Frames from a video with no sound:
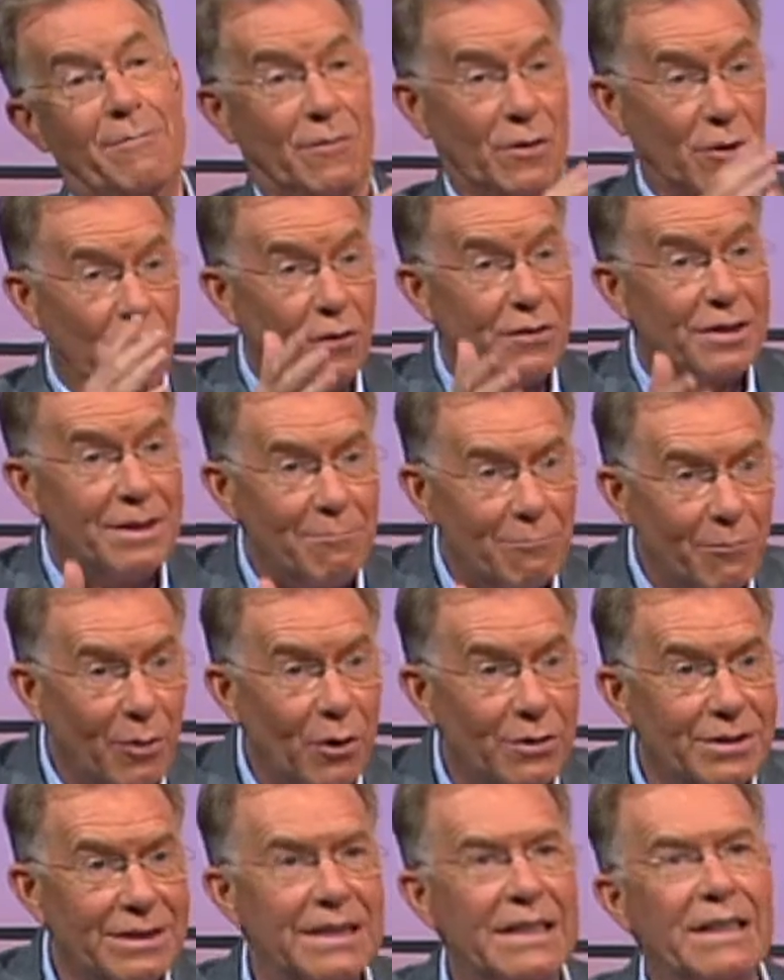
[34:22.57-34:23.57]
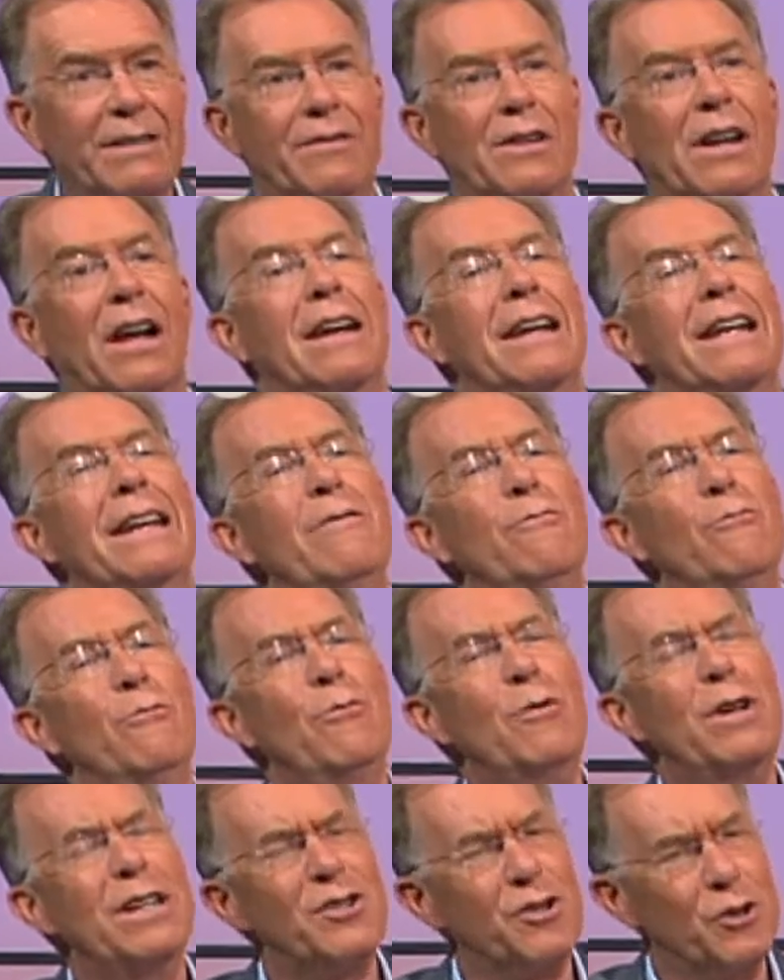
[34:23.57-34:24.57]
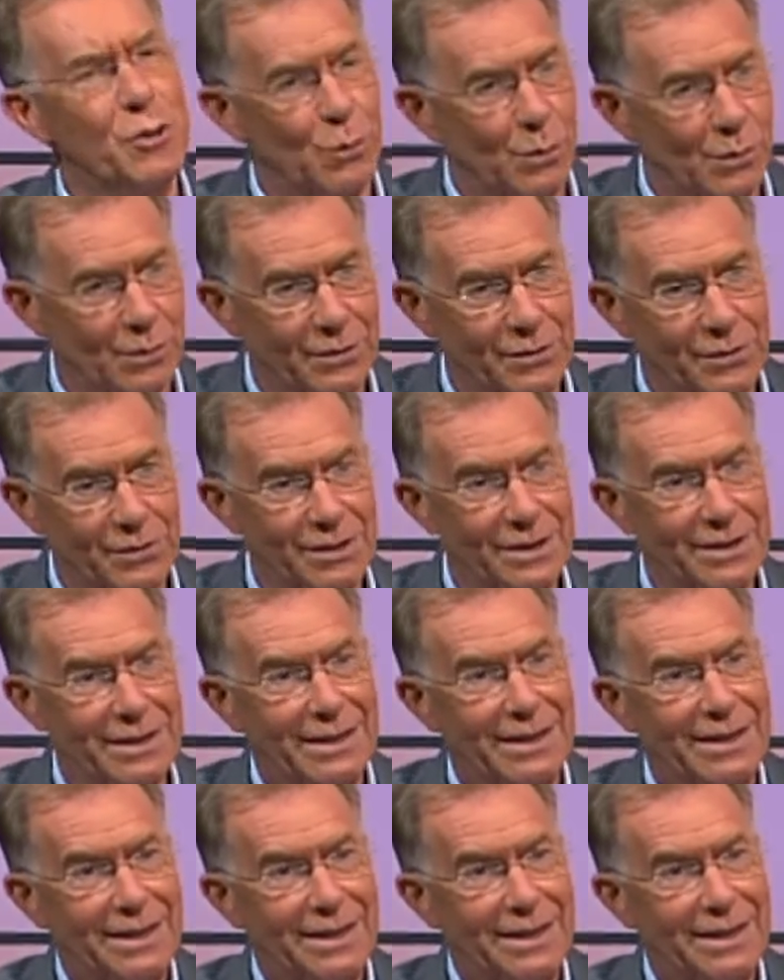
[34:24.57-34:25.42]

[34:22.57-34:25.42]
not in botany, if you like, in rituals.